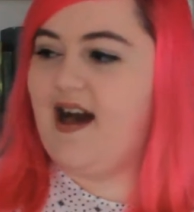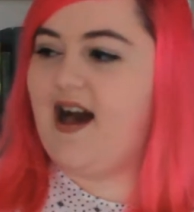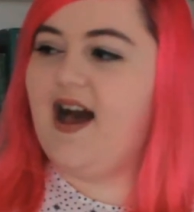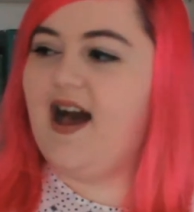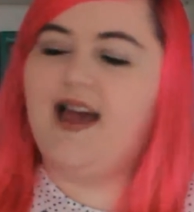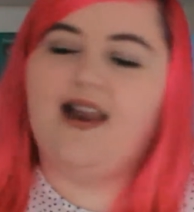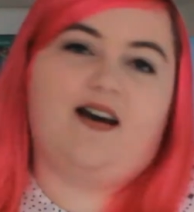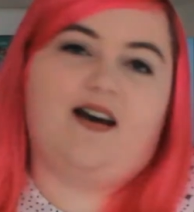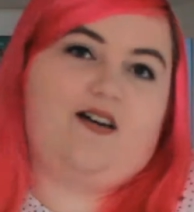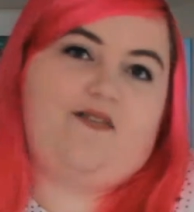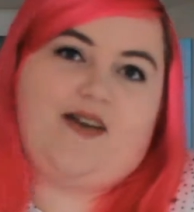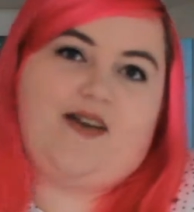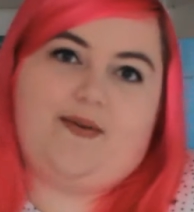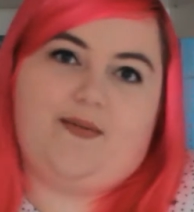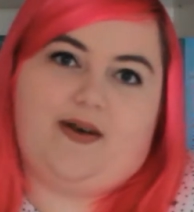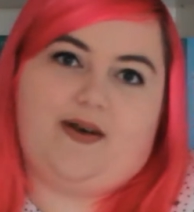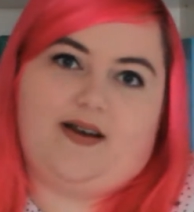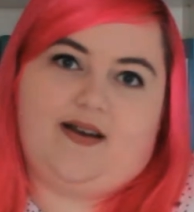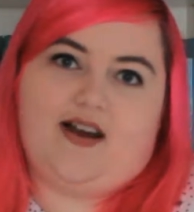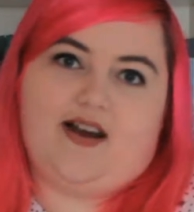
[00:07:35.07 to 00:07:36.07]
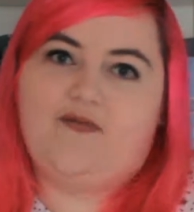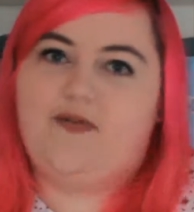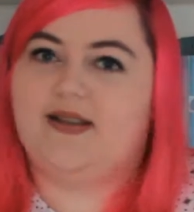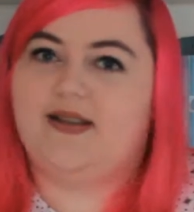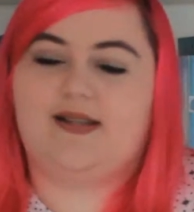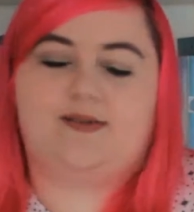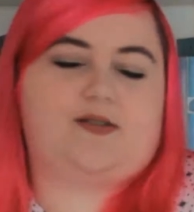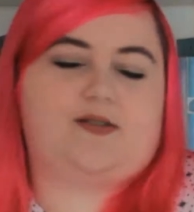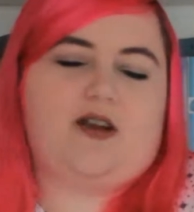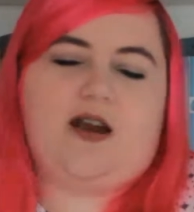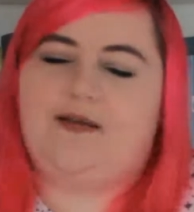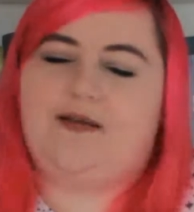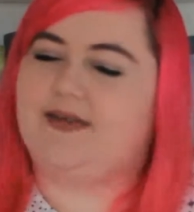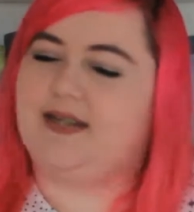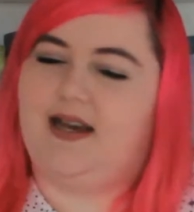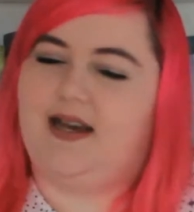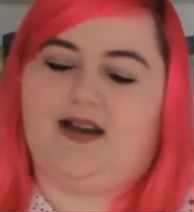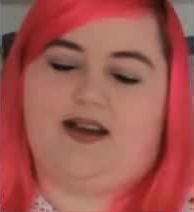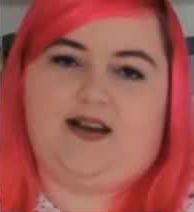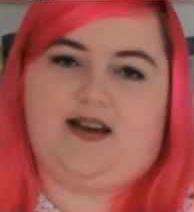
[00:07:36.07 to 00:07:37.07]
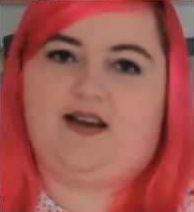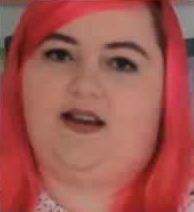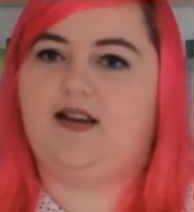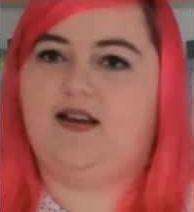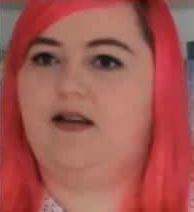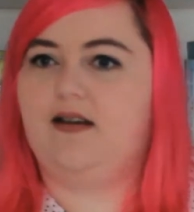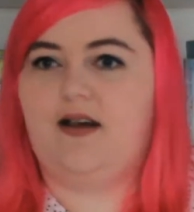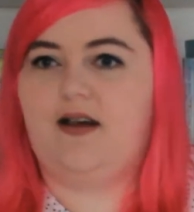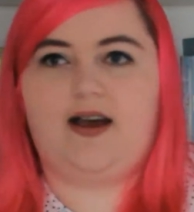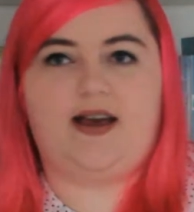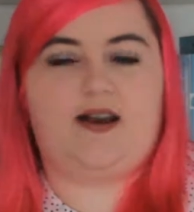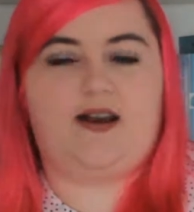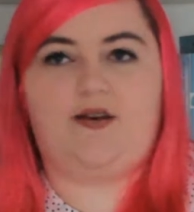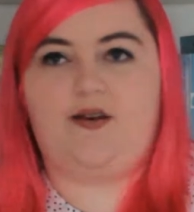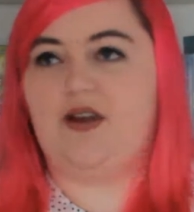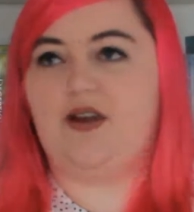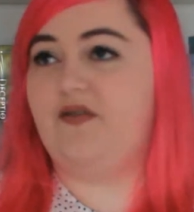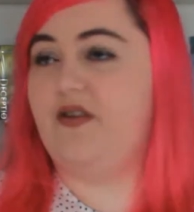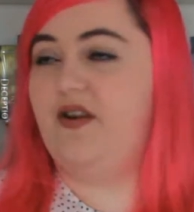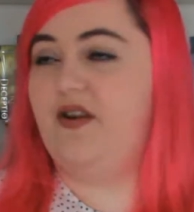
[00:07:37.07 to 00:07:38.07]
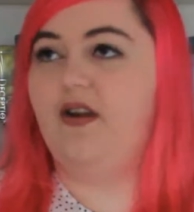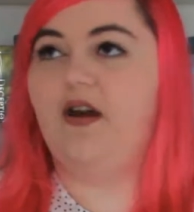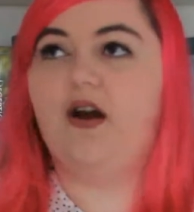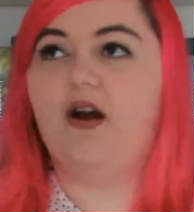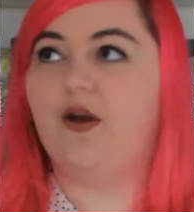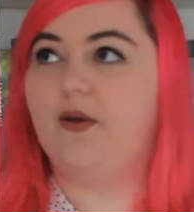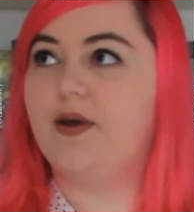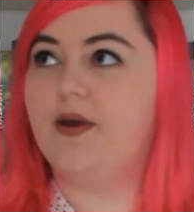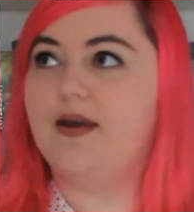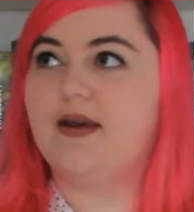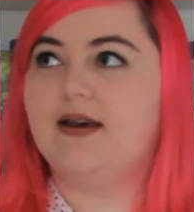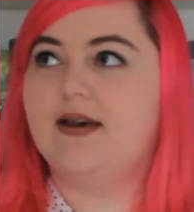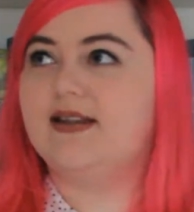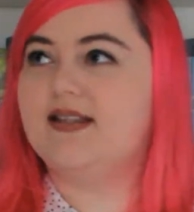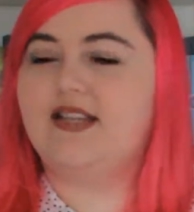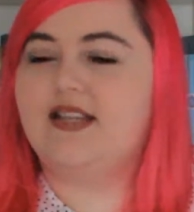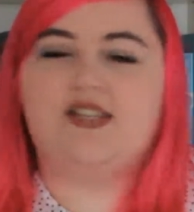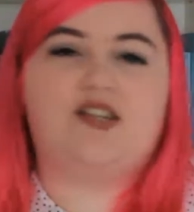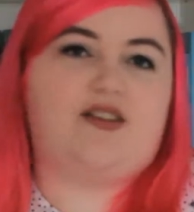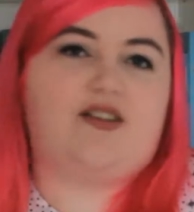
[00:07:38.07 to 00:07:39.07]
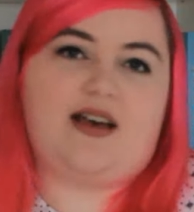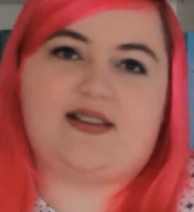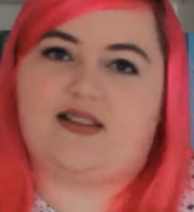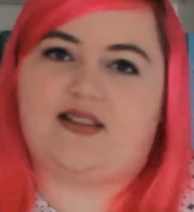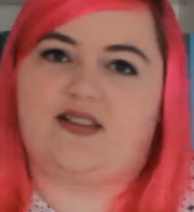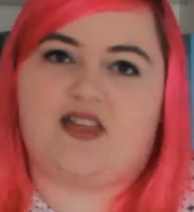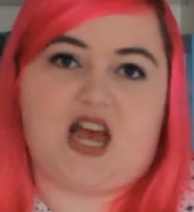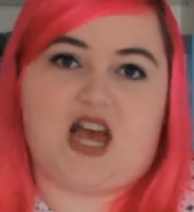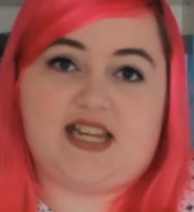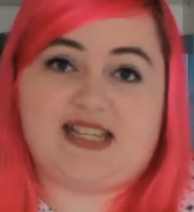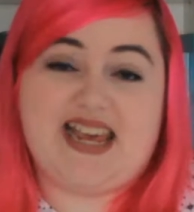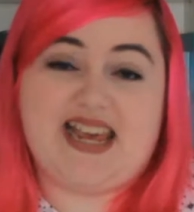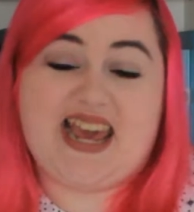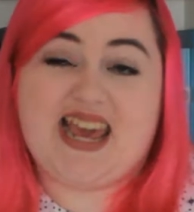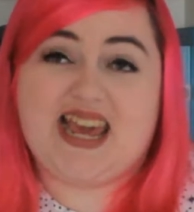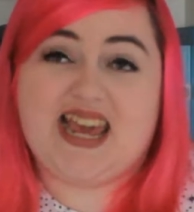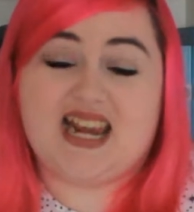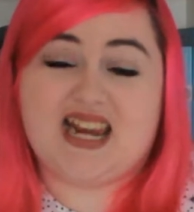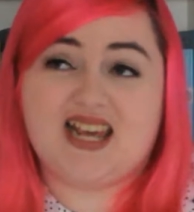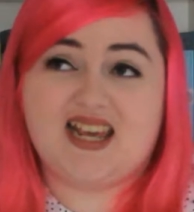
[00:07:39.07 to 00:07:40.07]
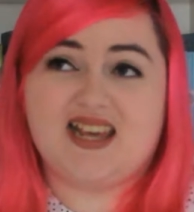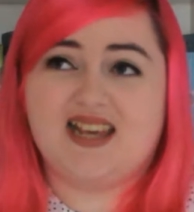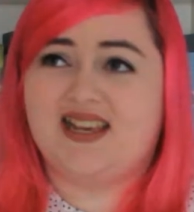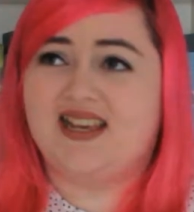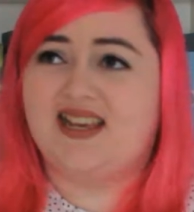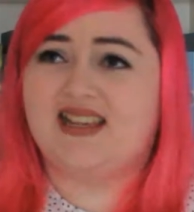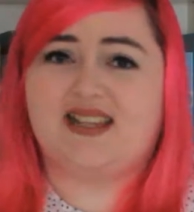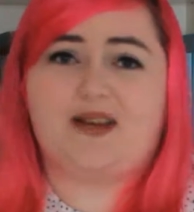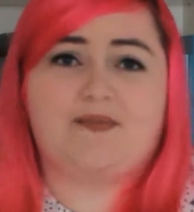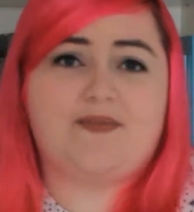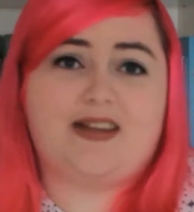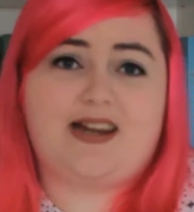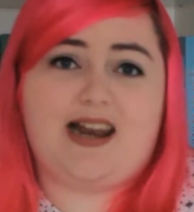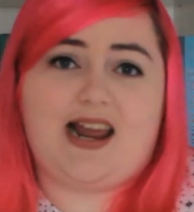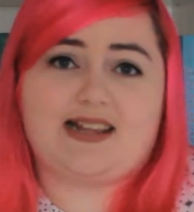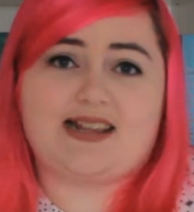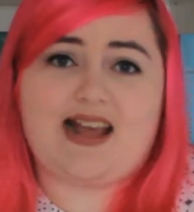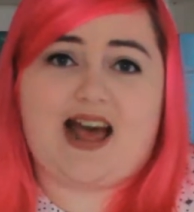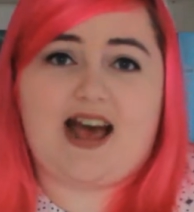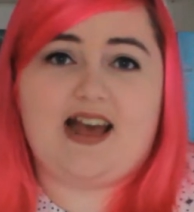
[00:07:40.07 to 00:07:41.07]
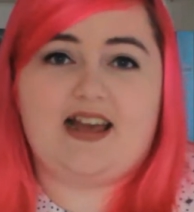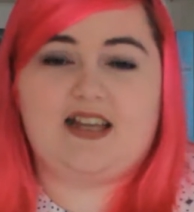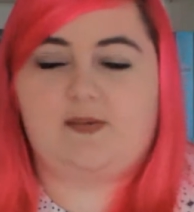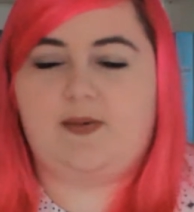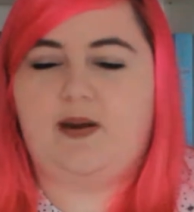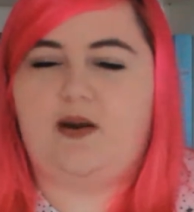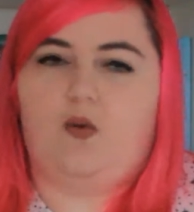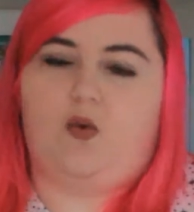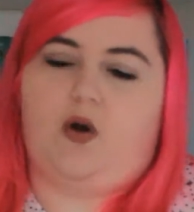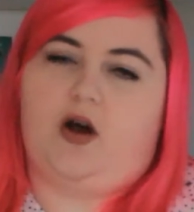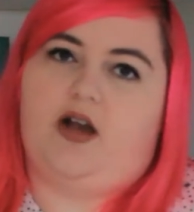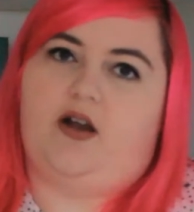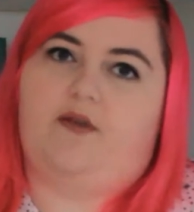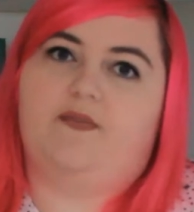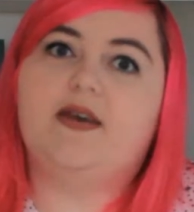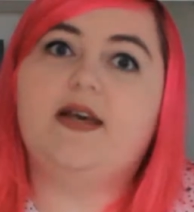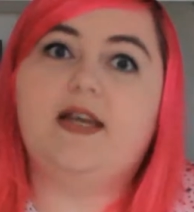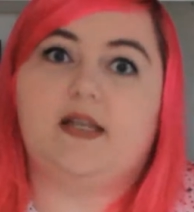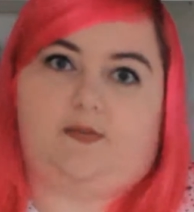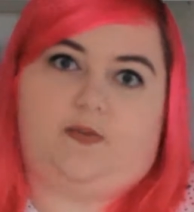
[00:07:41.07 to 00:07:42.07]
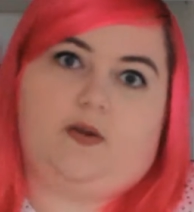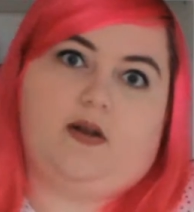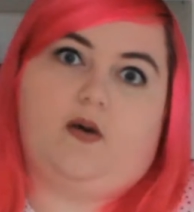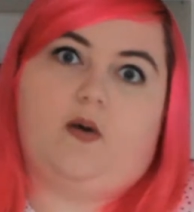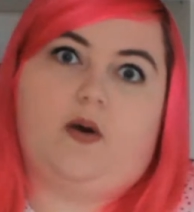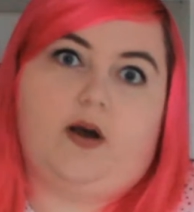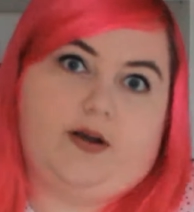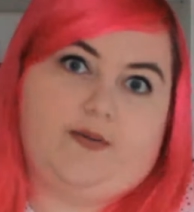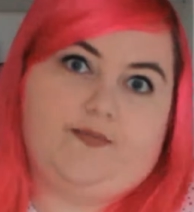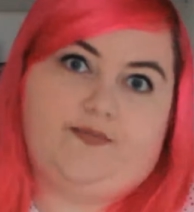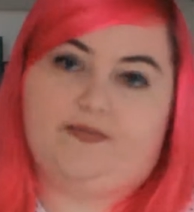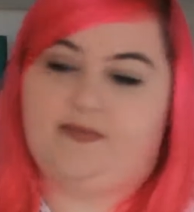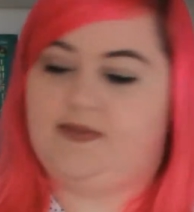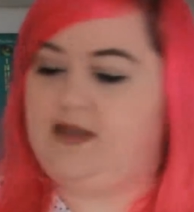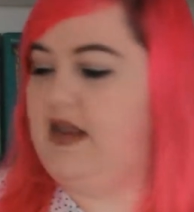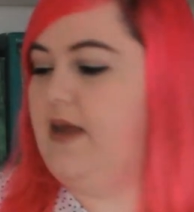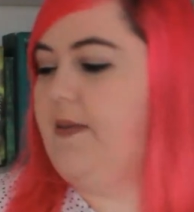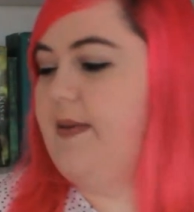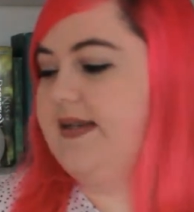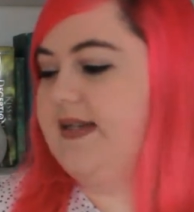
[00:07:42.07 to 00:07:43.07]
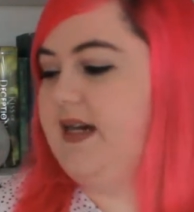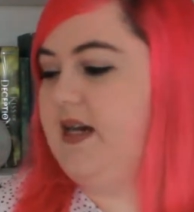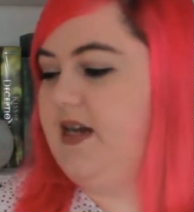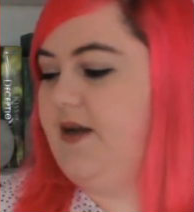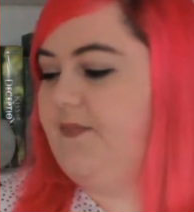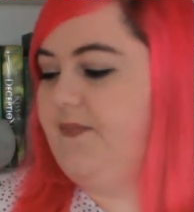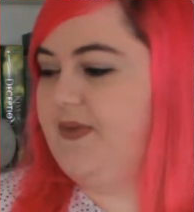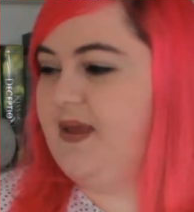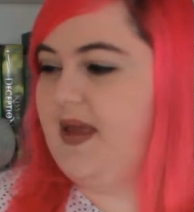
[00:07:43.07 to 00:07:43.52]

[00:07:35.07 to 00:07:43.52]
I love Emma. I've been subscribed to her, I don't even know, since 2013, something like that. It's been a while. It's been a while, let me tell you.